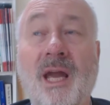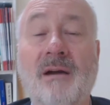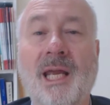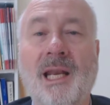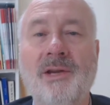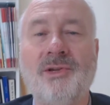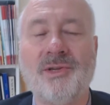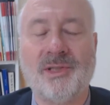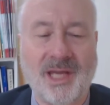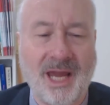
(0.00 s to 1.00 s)

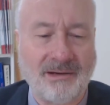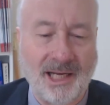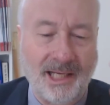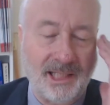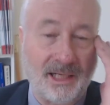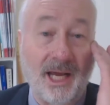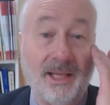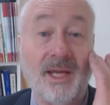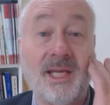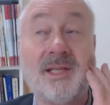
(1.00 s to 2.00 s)
calculations as calculated
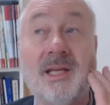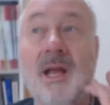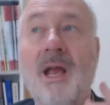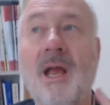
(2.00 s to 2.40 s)
like this